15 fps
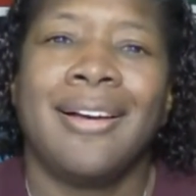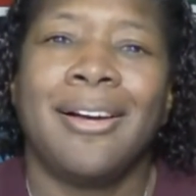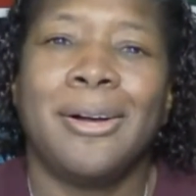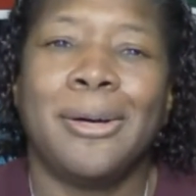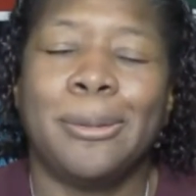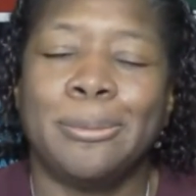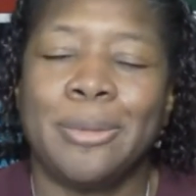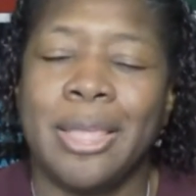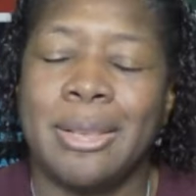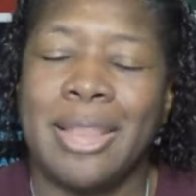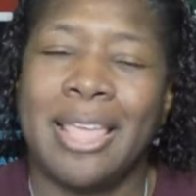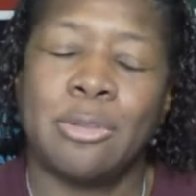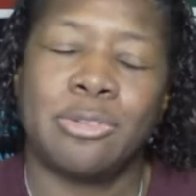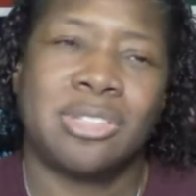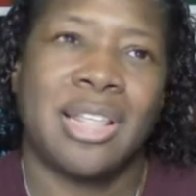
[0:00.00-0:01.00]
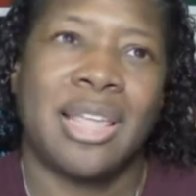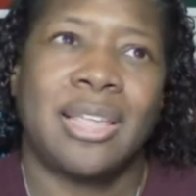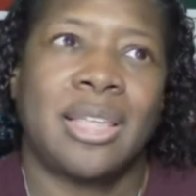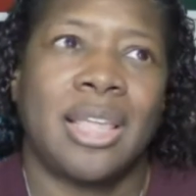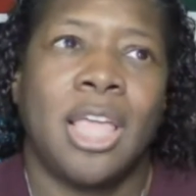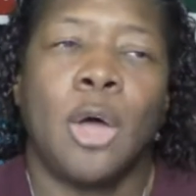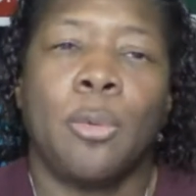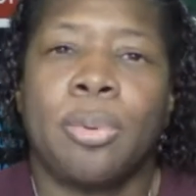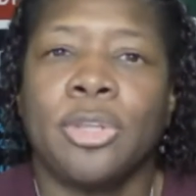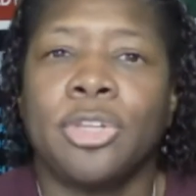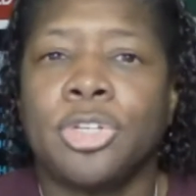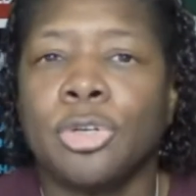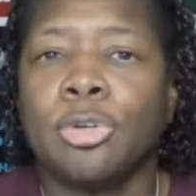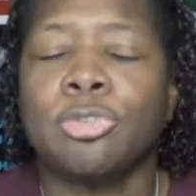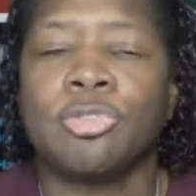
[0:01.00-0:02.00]
And that's like helping
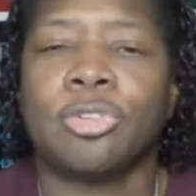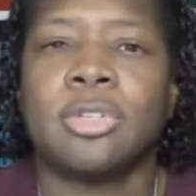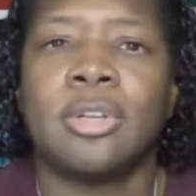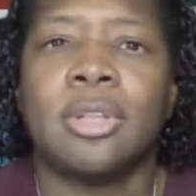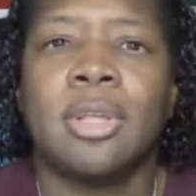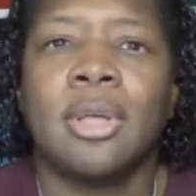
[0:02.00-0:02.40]
children